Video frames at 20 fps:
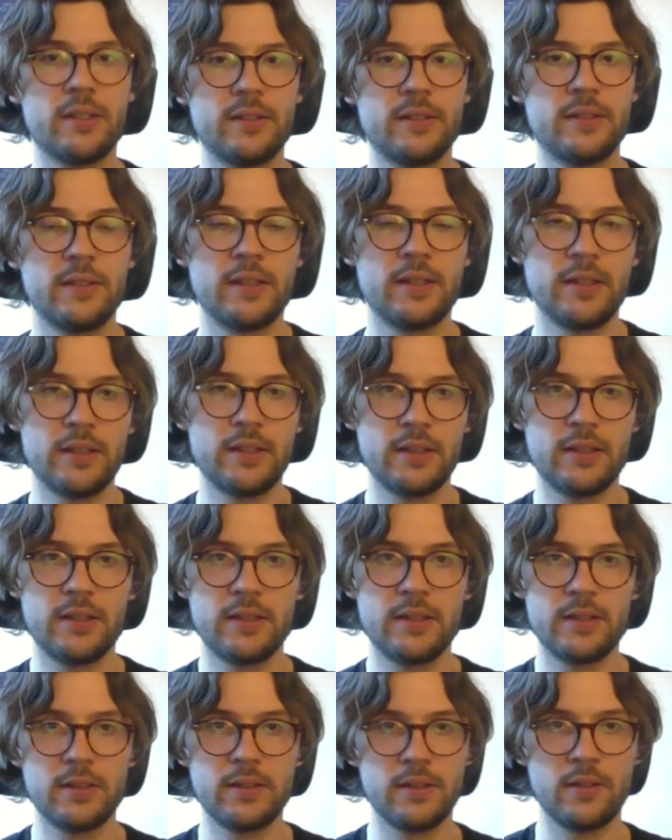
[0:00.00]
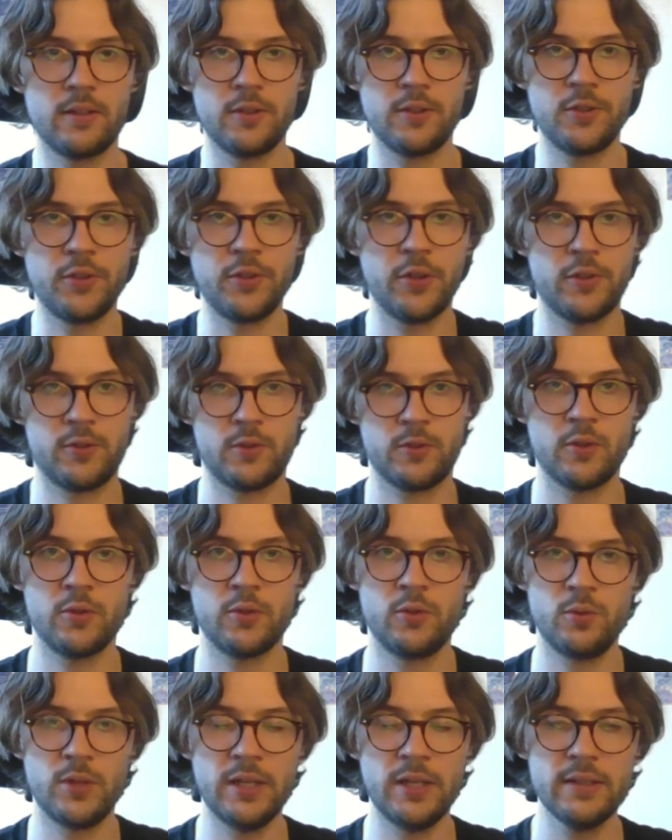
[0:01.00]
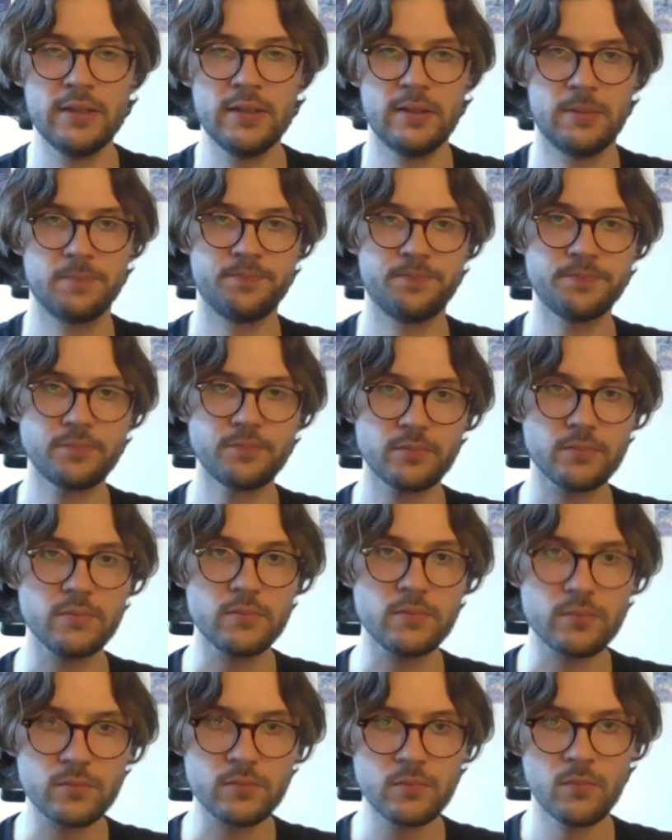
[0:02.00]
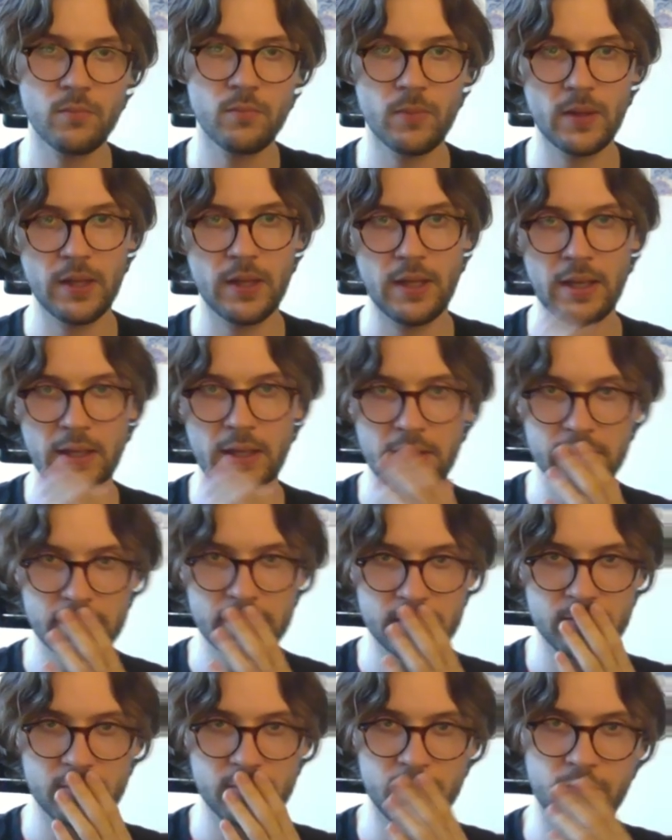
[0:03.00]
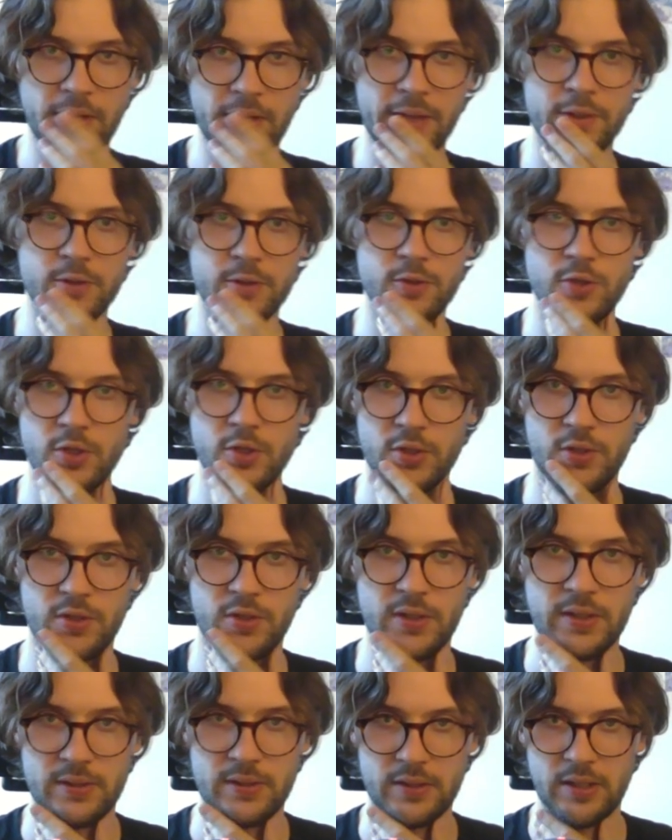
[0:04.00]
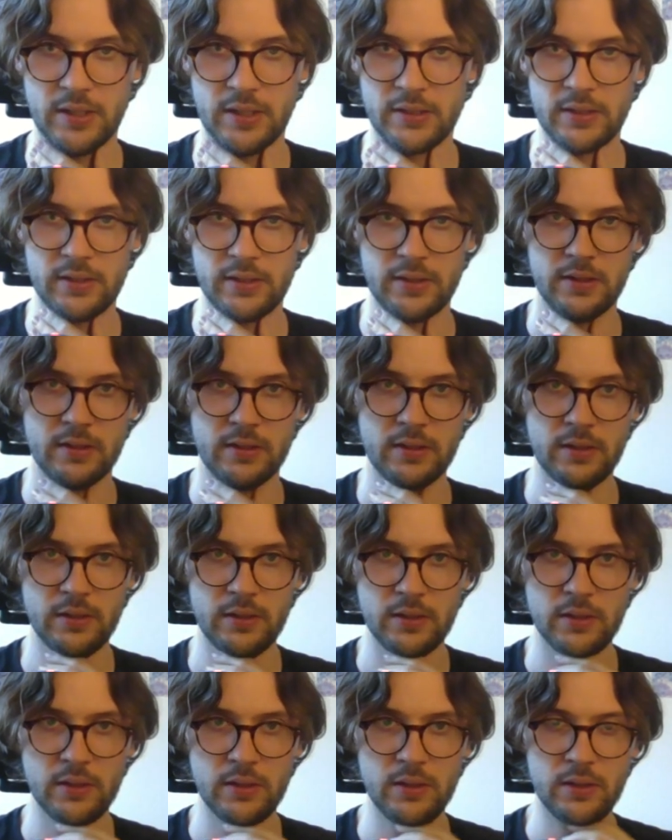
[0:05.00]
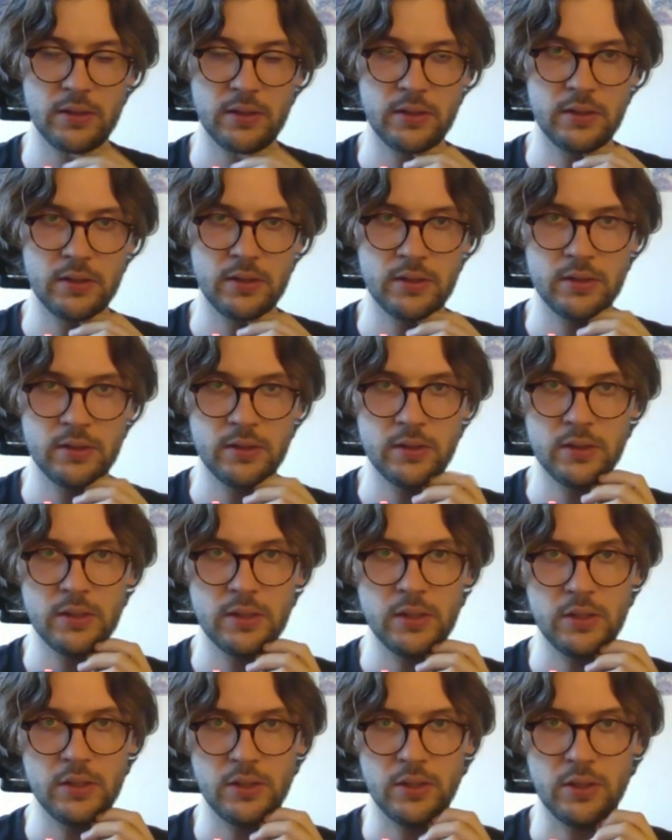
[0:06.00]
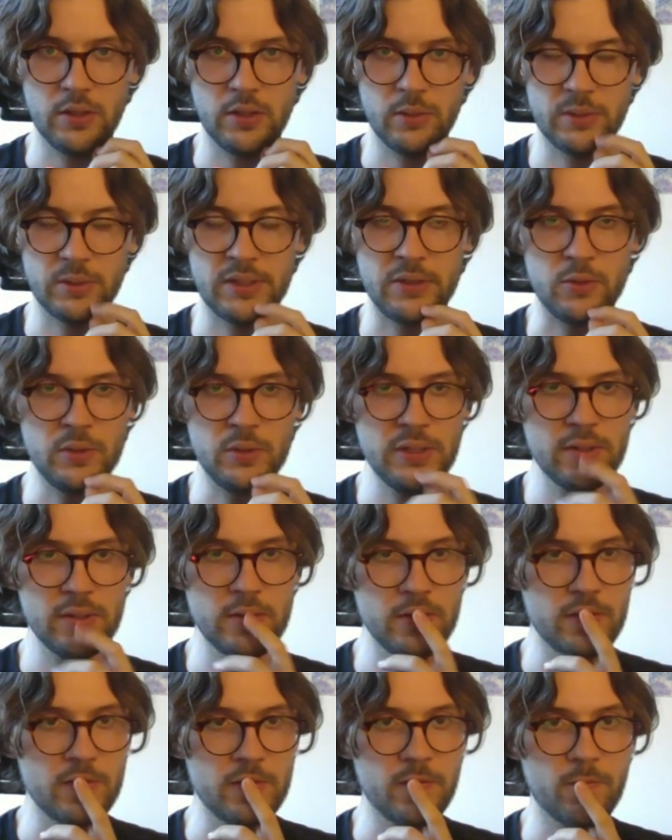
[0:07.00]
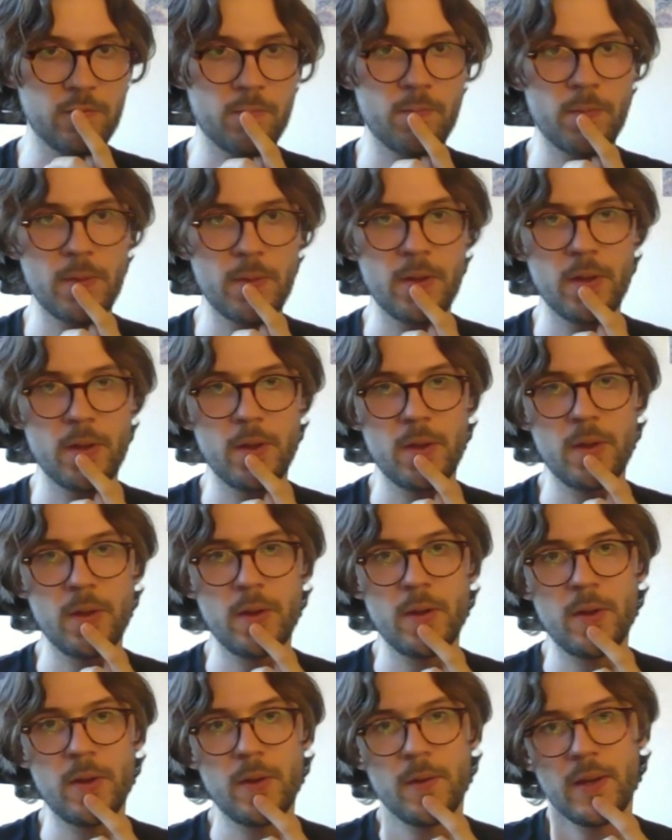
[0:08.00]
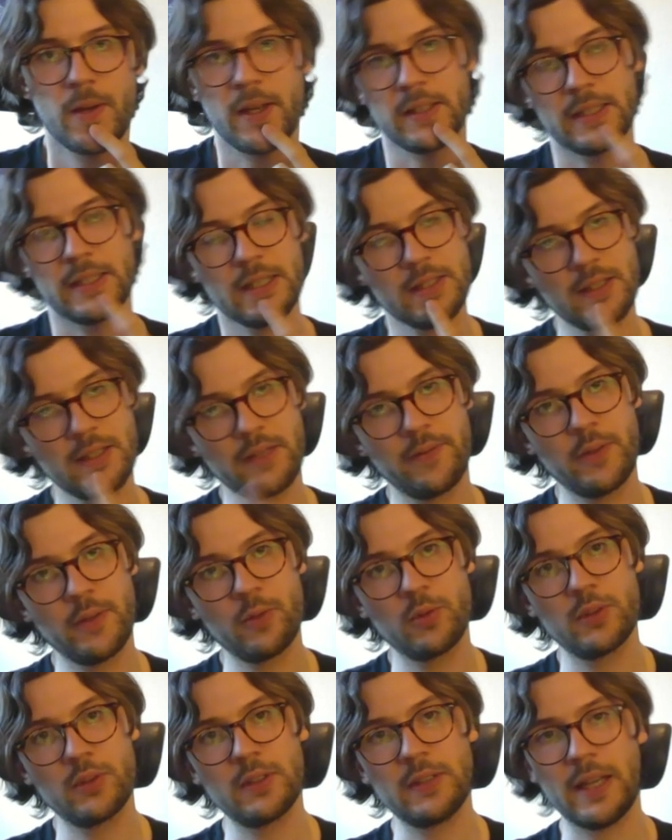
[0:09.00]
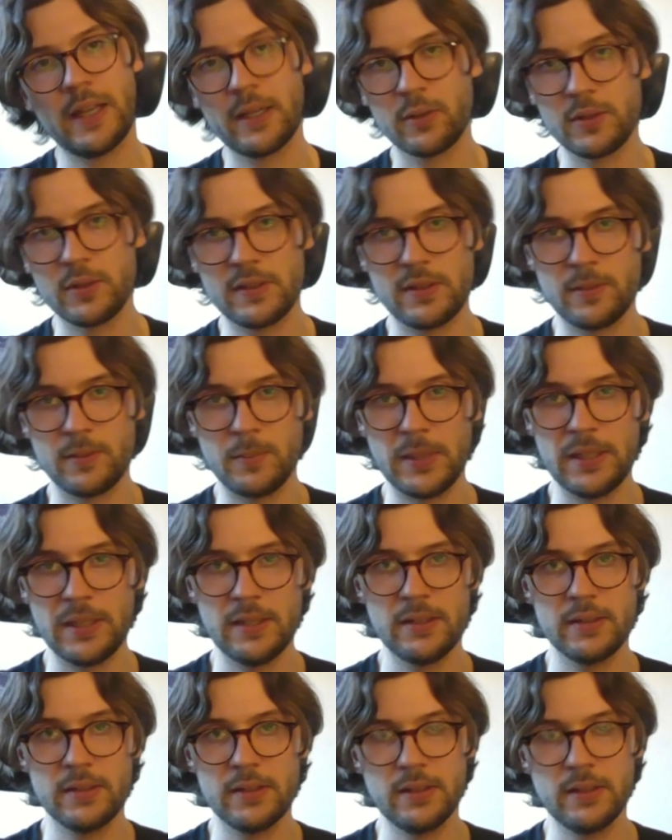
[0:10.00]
they are not gonna do that, and rather just attack with a unit. I guess if you would attack with Sabine,